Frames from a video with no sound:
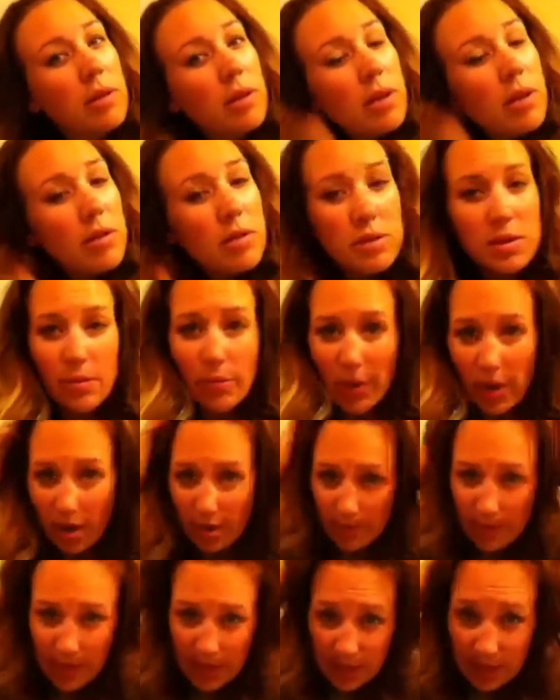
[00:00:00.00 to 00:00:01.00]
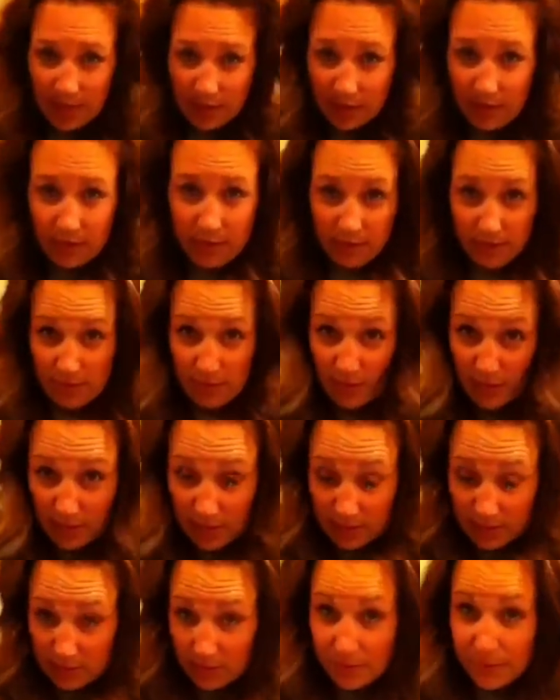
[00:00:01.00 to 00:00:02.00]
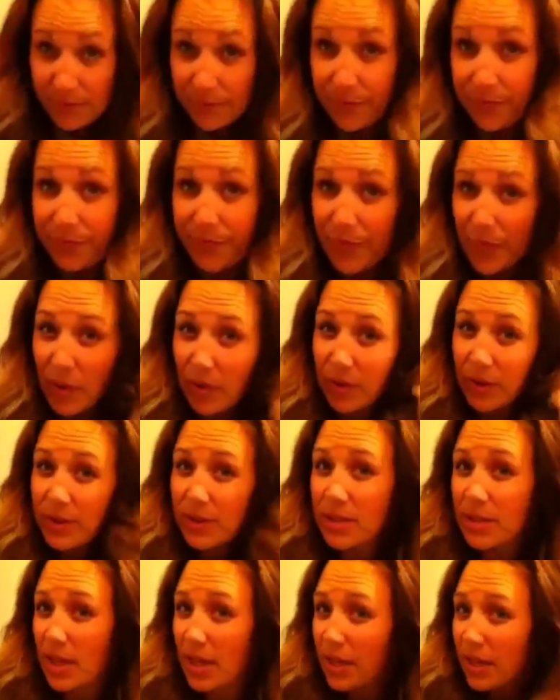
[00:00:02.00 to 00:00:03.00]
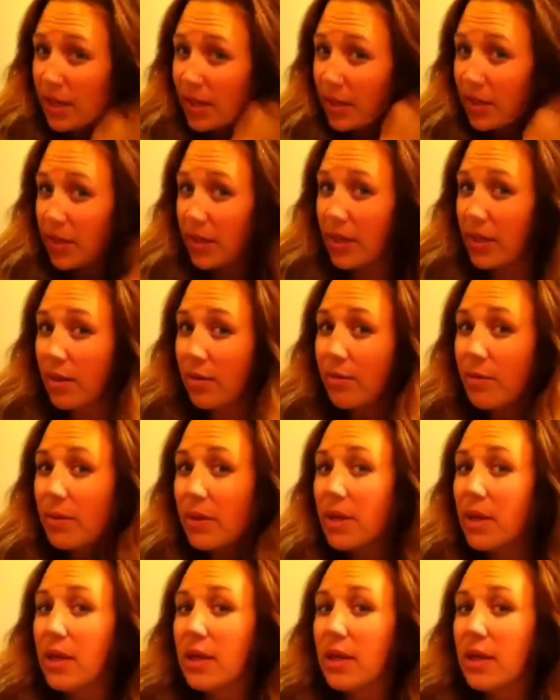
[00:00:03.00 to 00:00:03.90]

You can use a pomade or a styling cream.